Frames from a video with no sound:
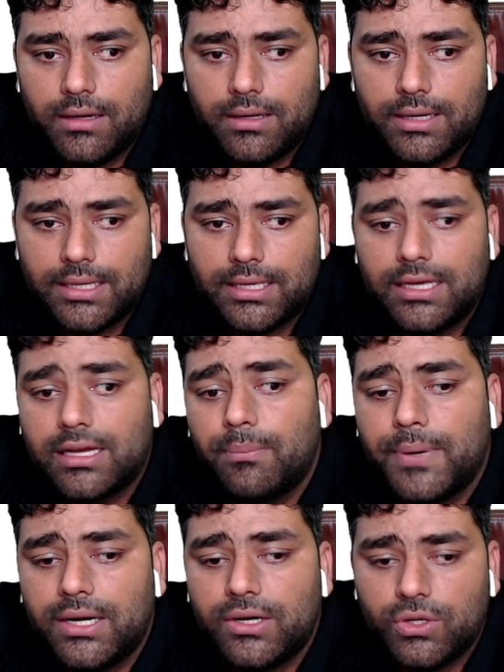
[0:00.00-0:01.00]
like
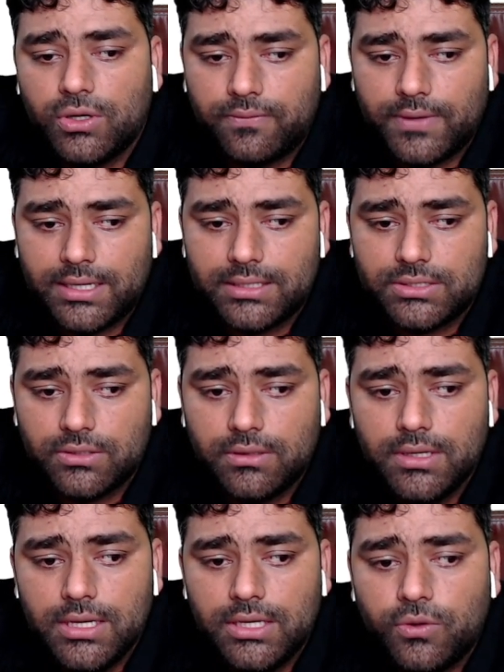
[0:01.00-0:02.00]
compared to your friends.
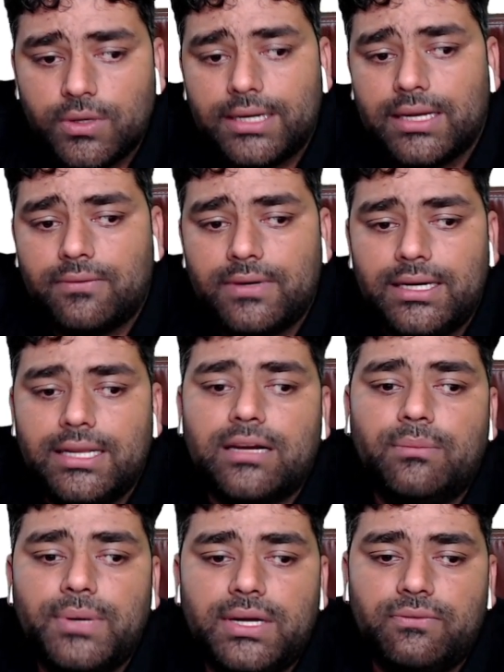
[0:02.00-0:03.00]
So you can definitely
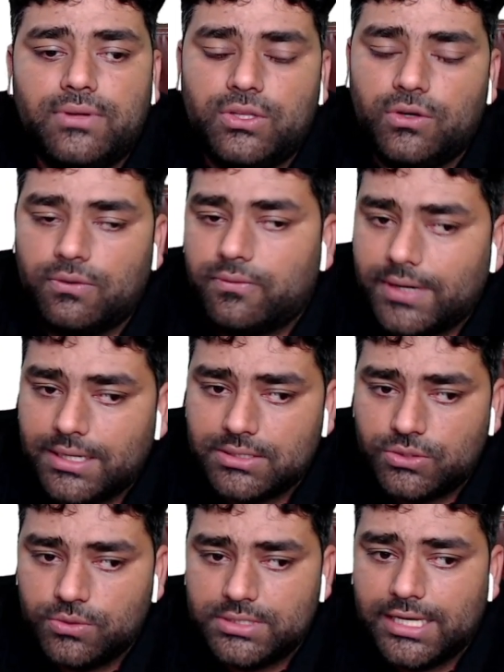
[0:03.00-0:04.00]
compete with your
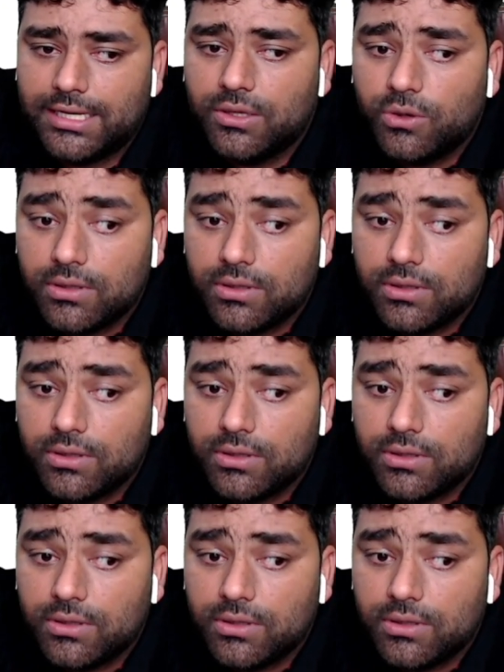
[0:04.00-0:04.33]
friends to check